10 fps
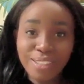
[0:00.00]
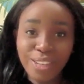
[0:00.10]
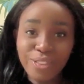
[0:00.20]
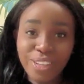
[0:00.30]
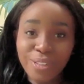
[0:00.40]

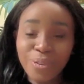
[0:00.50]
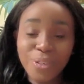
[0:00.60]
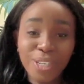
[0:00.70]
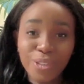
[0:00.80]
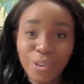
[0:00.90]
station
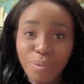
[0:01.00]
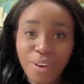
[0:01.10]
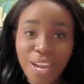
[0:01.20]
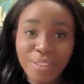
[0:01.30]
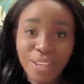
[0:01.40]
or a trip
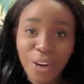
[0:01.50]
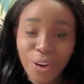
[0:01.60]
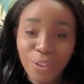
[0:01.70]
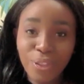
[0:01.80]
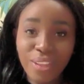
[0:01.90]
around the
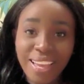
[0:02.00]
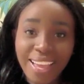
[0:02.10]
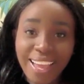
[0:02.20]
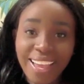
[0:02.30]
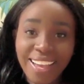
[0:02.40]
Earth.
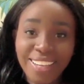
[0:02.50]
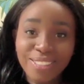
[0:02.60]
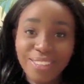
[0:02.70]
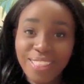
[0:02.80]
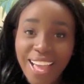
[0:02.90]

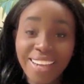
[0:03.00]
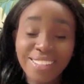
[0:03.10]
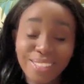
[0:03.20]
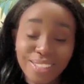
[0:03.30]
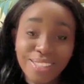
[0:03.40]
And
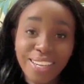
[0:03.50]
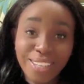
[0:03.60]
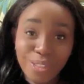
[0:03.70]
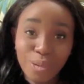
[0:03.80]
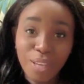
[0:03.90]
that is
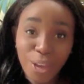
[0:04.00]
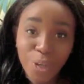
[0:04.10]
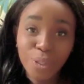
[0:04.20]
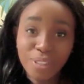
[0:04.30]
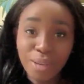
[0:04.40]
exciting to
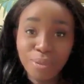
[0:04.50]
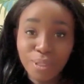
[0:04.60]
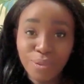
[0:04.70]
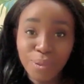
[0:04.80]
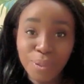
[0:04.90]
behold. I
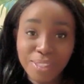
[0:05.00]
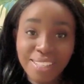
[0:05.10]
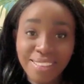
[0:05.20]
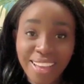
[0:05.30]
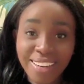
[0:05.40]
believe we will
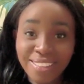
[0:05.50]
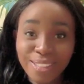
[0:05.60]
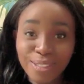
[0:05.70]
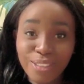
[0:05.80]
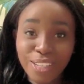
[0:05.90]
see that
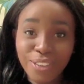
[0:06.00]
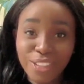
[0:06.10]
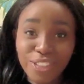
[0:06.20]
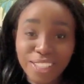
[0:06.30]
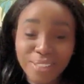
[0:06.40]
in this
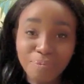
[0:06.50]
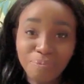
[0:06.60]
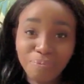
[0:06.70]
generation.